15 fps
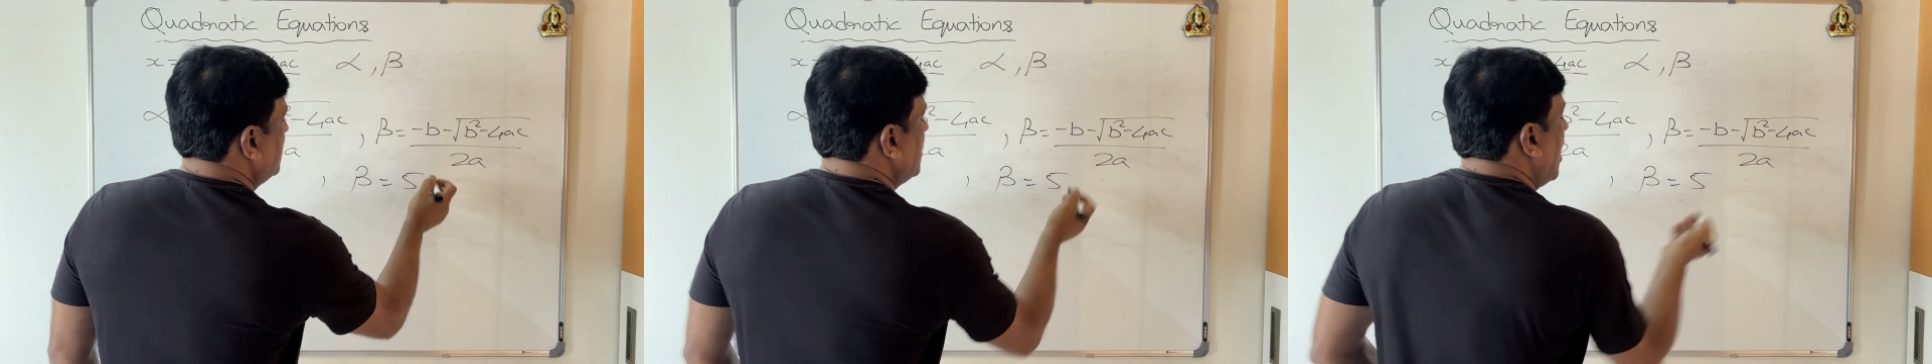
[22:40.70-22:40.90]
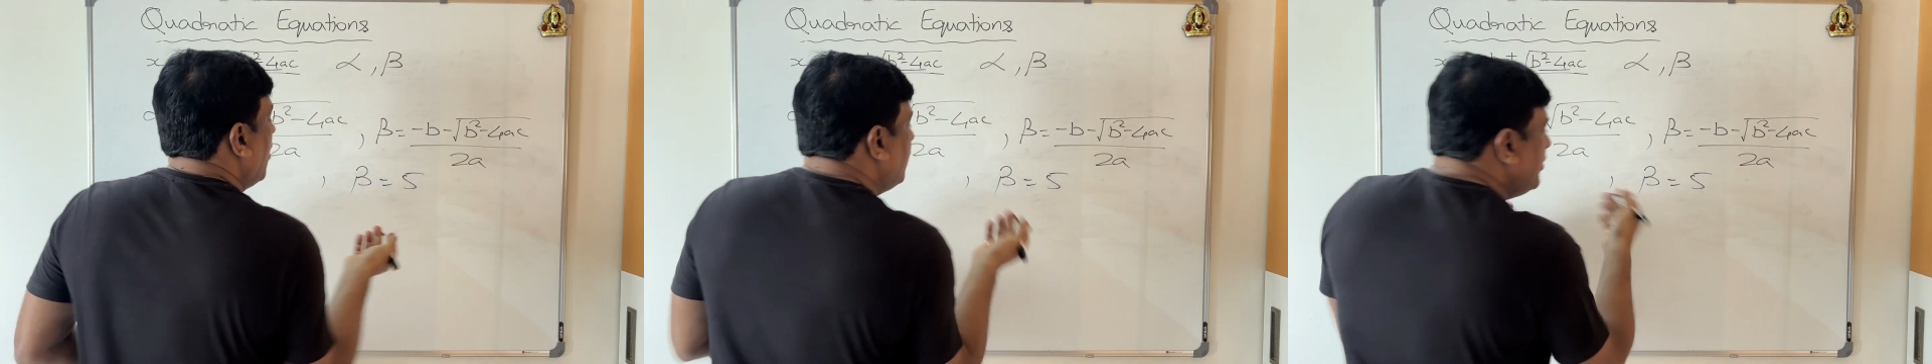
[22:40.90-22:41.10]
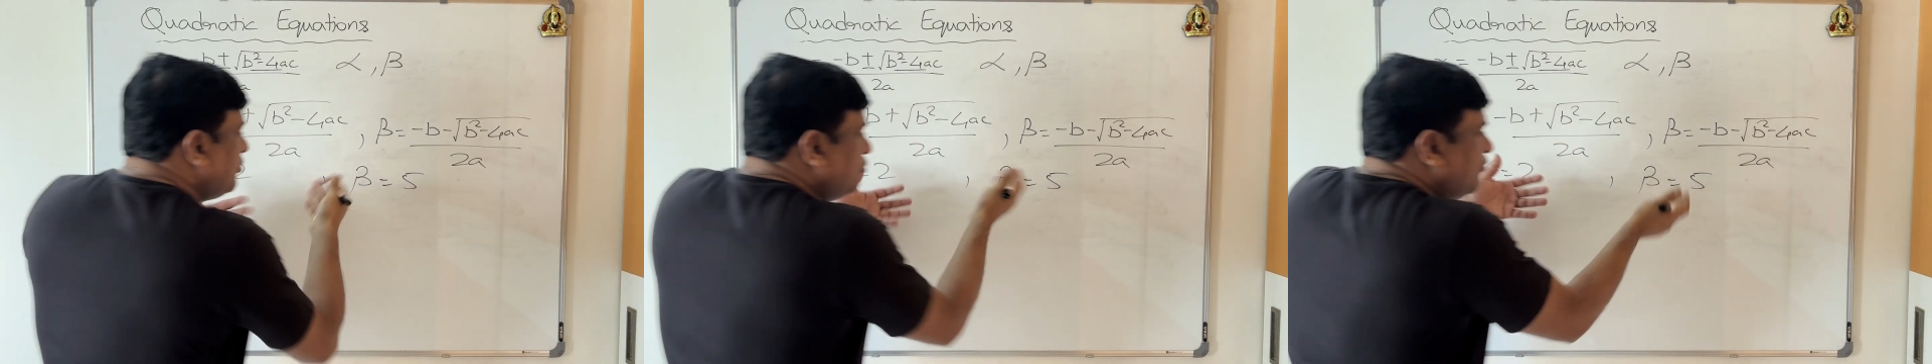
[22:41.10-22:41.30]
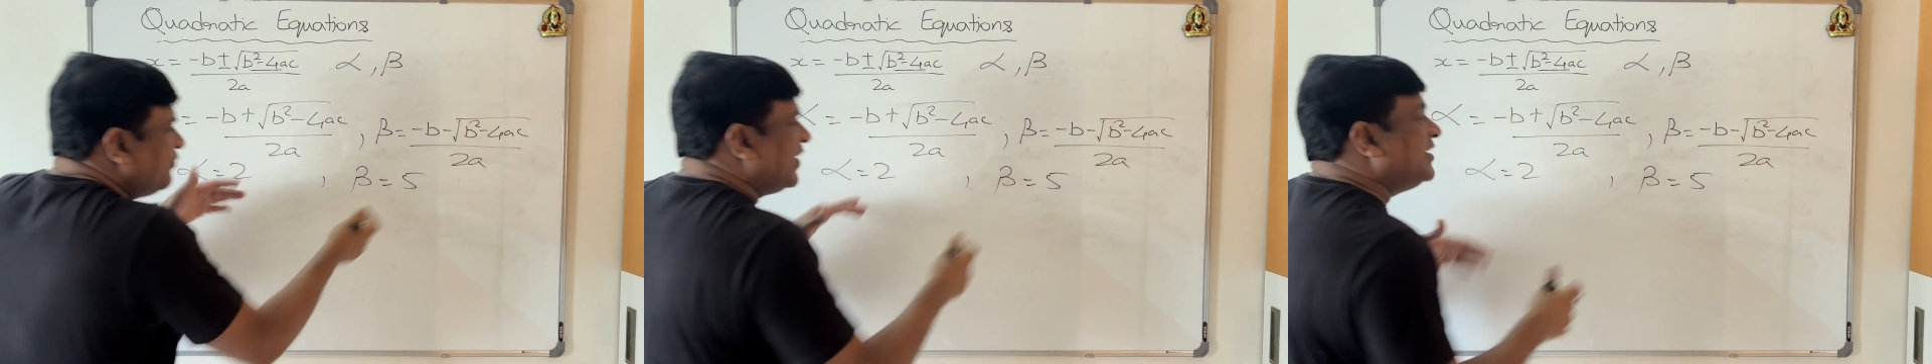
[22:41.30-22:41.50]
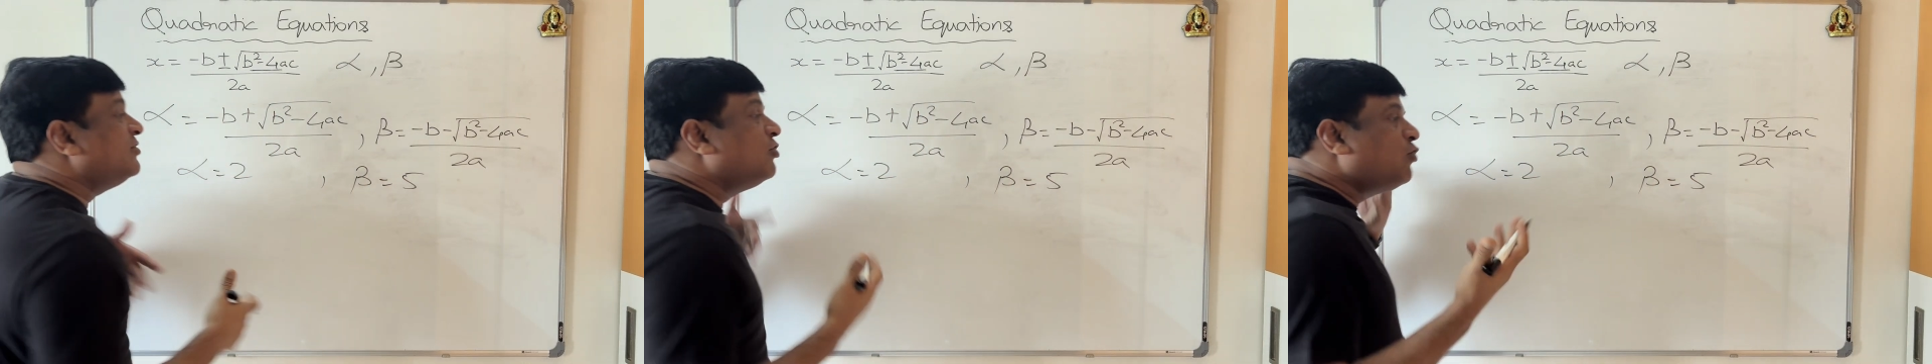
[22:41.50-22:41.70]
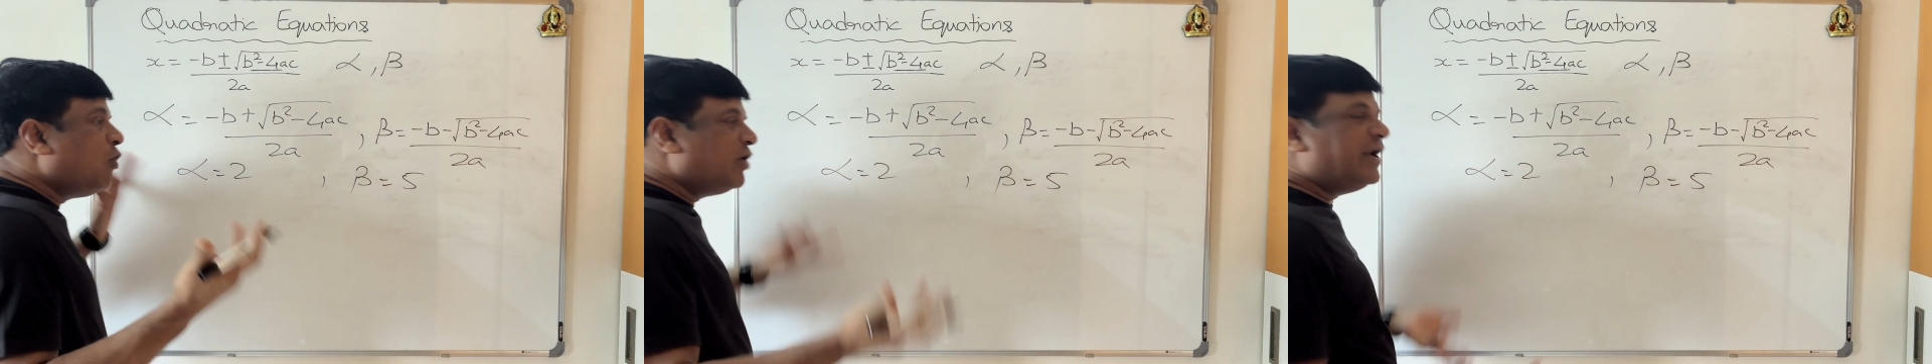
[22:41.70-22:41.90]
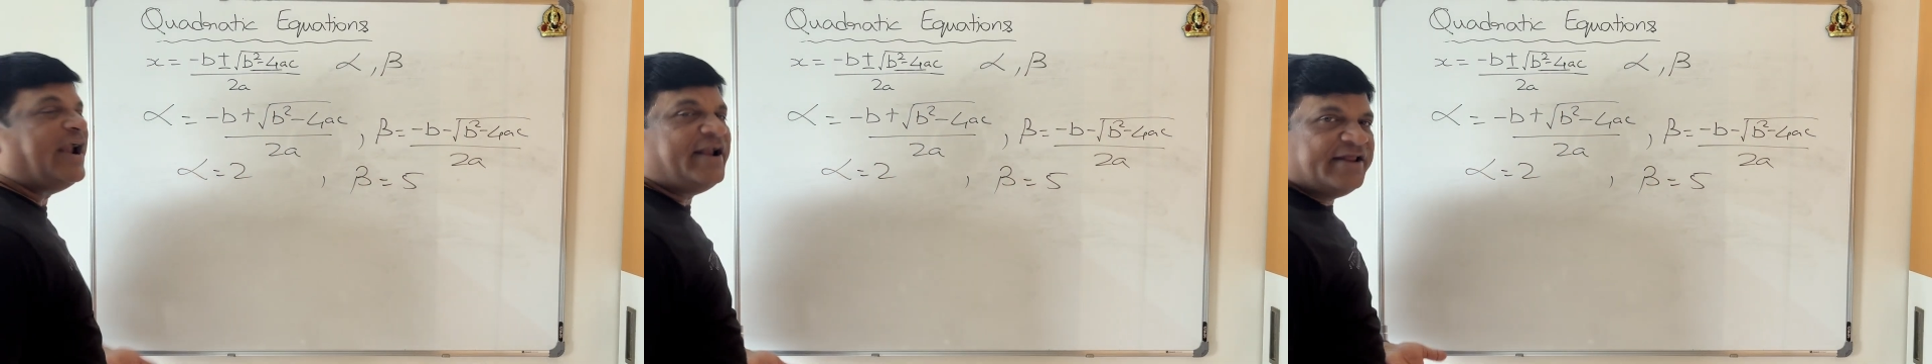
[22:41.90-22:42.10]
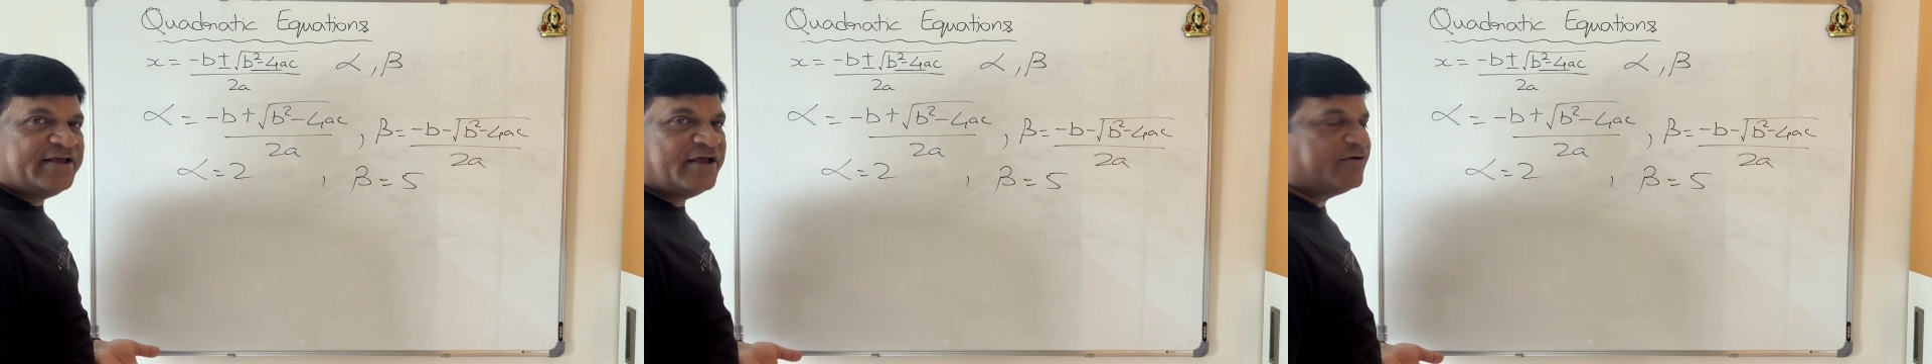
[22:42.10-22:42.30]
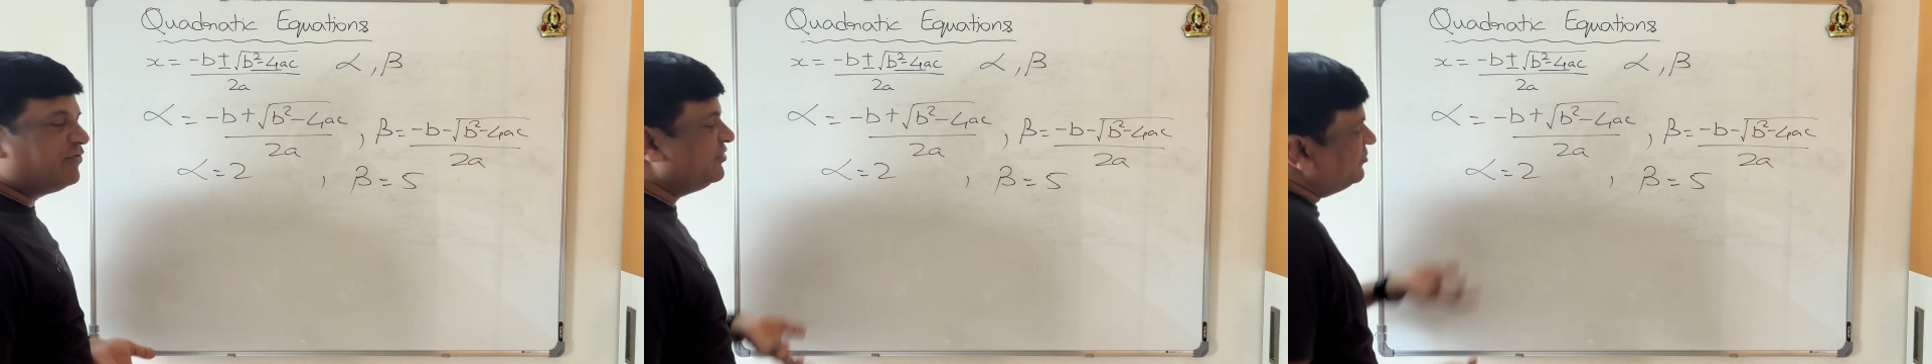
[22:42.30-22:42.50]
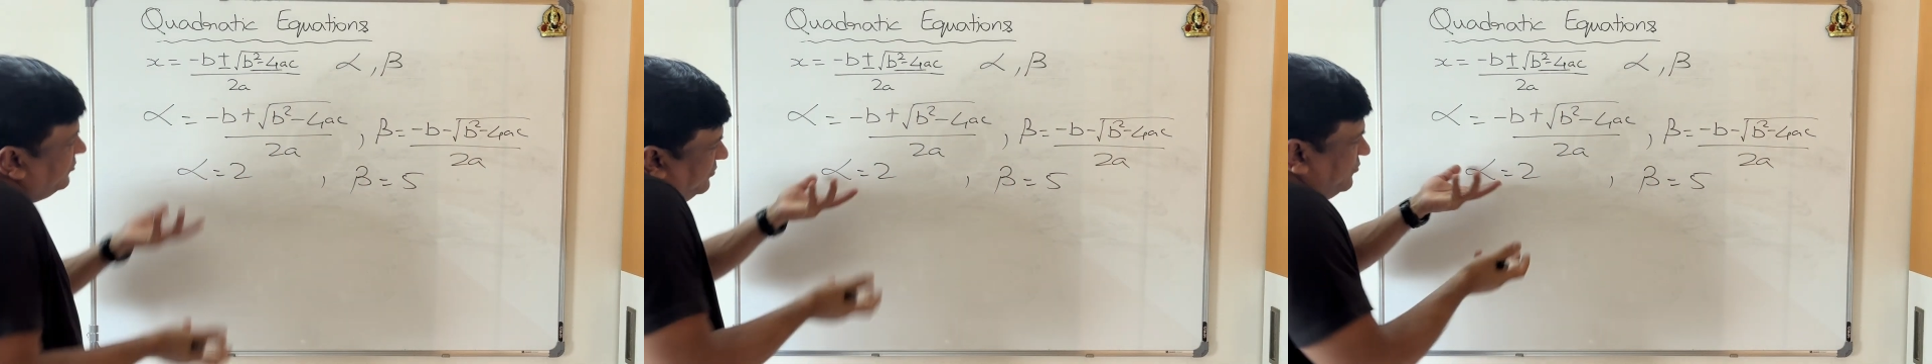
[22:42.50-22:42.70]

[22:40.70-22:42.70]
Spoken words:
How are you going to find the quadratic equation?